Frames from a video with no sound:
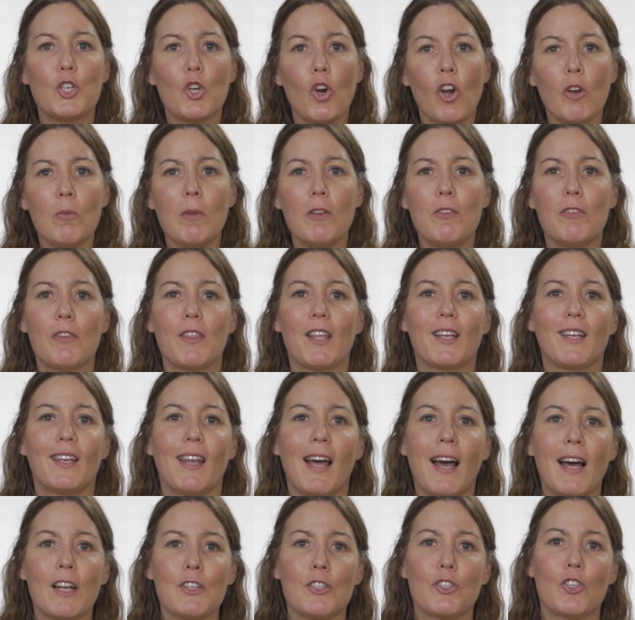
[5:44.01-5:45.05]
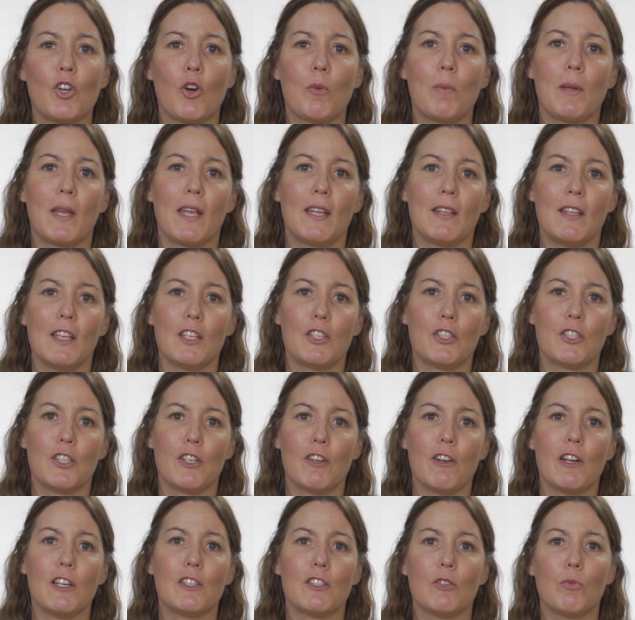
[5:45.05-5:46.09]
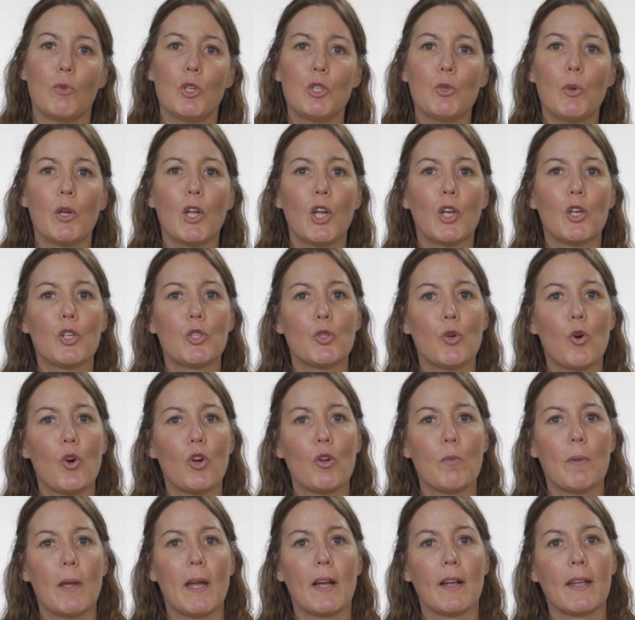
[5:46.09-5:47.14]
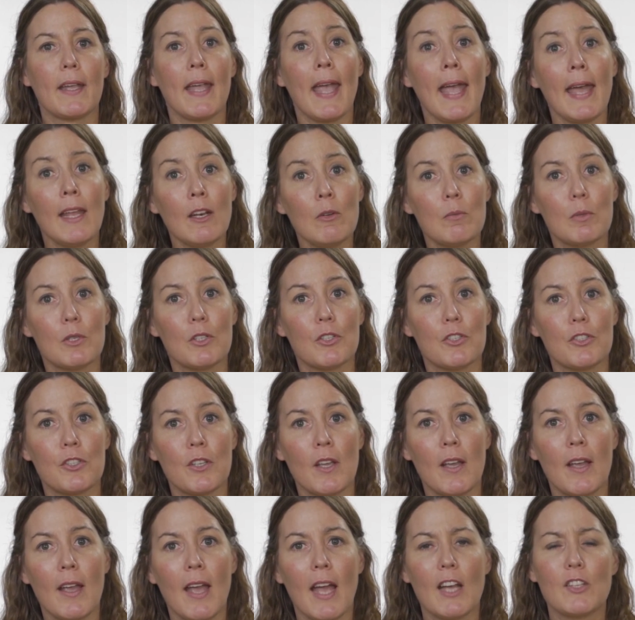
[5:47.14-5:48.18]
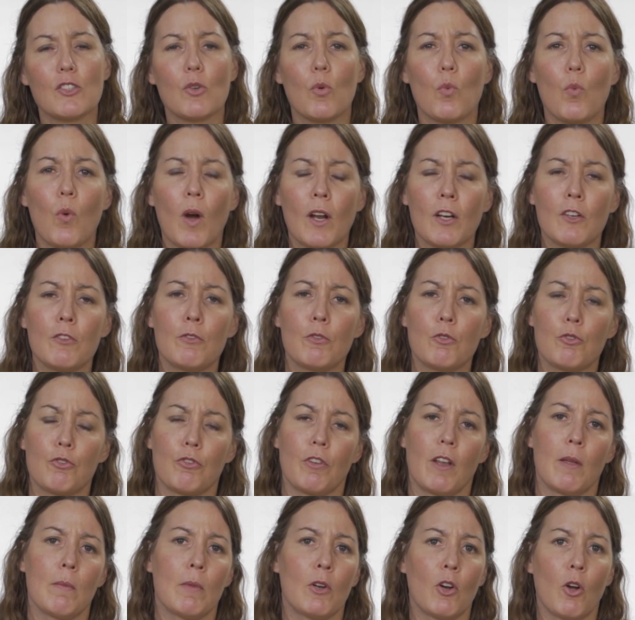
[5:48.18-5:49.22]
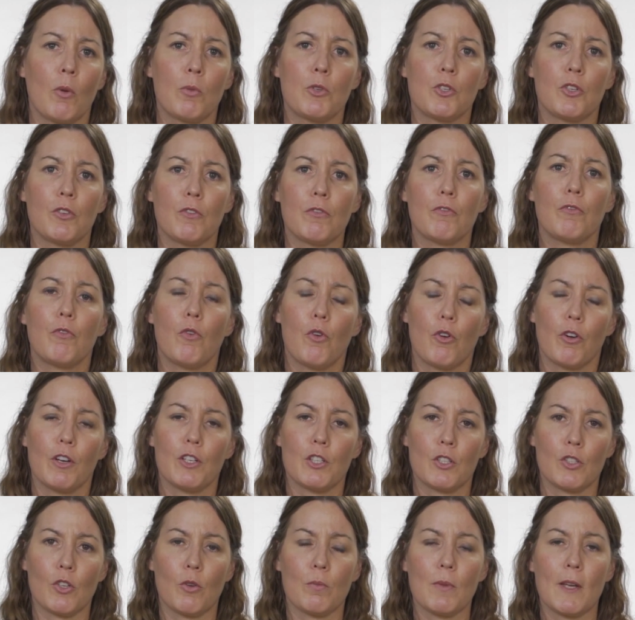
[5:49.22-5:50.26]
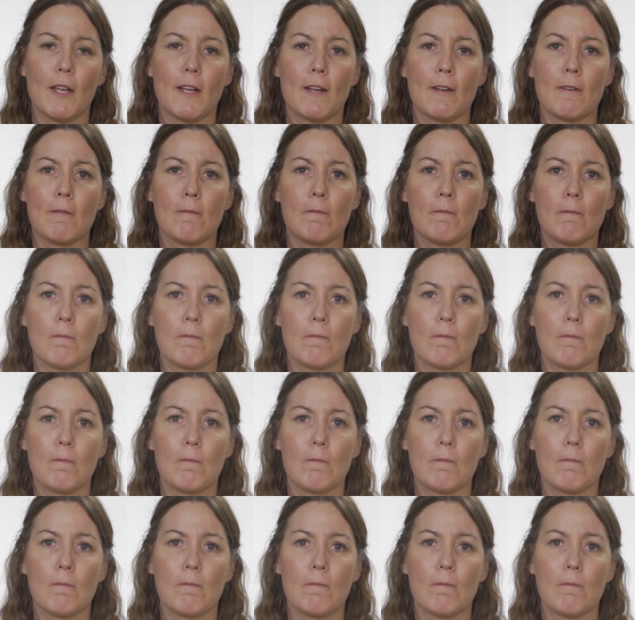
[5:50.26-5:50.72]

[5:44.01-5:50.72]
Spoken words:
join me for the last topic in this series, in which we're going to talk about cannabis as a wonderful treatment option for insomnia.